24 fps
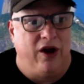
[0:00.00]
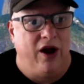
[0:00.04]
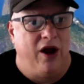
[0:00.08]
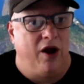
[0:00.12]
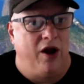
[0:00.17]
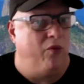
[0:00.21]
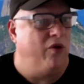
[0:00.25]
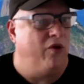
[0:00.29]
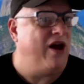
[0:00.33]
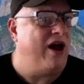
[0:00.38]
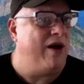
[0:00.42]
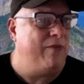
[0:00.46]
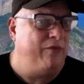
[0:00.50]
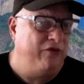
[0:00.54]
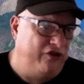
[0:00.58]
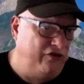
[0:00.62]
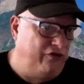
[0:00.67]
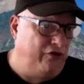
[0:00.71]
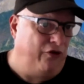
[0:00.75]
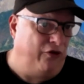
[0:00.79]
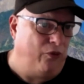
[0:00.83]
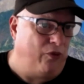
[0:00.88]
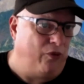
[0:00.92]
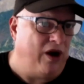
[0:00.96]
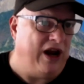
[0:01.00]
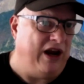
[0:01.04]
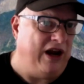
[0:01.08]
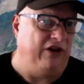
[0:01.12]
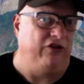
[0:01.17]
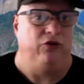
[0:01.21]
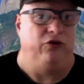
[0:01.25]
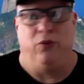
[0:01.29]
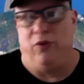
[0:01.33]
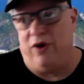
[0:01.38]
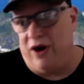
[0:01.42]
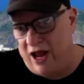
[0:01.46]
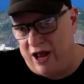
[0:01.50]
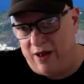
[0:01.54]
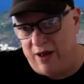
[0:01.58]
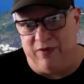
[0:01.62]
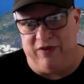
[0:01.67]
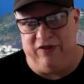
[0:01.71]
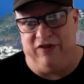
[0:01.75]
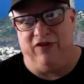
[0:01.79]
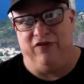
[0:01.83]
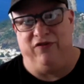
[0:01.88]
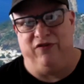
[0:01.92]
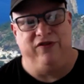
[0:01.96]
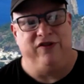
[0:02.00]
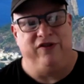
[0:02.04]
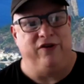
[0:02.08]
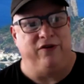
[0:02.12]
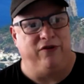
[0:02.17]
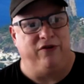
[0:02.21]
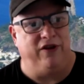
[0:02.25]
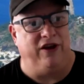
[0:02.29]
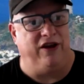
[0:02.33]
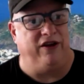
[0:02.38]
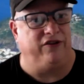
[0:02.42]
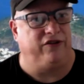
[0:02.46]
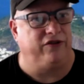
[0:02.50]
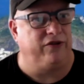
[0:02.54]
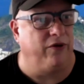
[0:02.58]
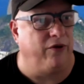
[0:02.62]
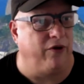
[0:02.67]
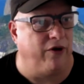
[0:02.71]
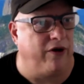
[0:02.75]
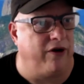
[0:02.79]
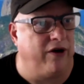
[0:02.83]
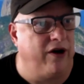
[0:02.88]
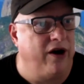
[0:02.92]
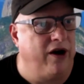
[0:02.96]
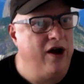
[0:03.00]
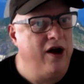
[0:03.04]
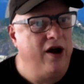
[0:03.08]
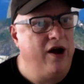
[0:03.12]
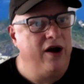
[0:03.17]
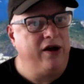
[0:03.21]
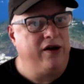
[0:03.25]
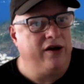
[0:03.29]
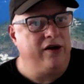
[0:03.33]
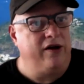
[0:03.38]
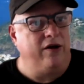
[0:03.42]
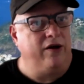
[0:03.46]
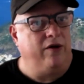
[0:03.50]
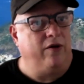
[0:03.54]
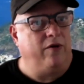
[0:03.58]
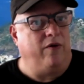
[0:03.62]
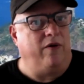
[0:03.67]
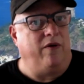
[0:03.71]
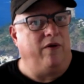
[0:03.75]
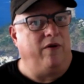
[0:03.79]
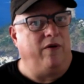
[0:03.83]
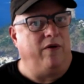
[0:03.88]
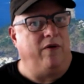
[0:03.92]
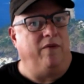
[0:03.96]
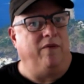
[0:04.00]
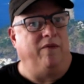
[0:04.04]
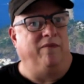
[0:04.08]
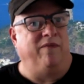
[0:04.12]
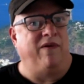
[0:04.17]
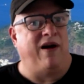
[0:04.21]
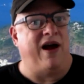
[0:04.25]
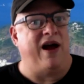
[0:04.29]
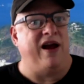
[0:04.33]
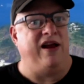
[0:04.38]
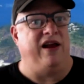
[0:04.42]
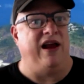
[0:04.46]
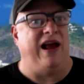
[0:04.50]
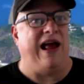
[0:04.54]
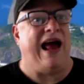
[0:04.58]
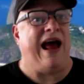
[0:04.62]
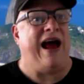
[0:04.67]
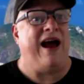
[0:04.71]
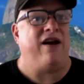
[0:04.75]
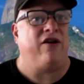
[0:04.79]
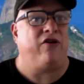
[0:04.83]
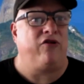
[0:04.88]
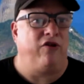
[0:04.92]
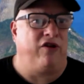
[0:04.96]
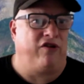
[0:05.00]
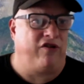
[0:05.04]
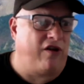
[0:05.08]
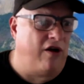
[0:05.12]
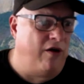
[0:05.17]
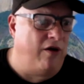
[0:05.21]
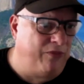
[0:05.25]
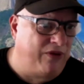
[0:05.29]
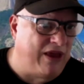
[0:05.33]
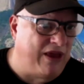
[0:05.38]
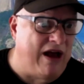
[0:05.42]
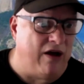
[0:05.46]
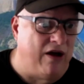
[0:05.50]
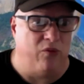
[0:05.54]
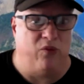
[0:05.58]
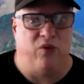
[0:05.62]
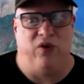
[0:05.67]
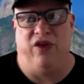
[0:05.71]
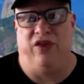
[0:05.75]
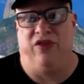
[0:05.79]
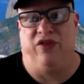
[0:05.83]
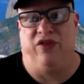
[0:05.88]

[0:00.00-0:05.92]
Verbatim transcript: What happens if it rains? What happens if you know this or you know my actress comes down with